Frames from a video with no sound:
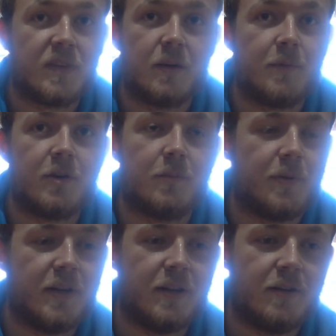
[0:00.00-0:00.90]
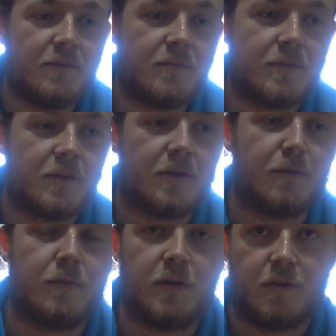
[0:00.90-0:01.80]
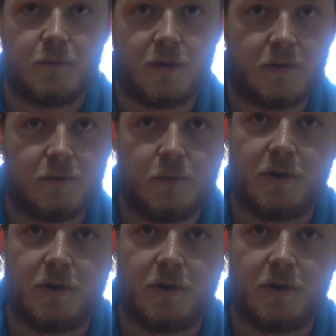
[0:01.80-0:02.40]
tell me your opinion, what else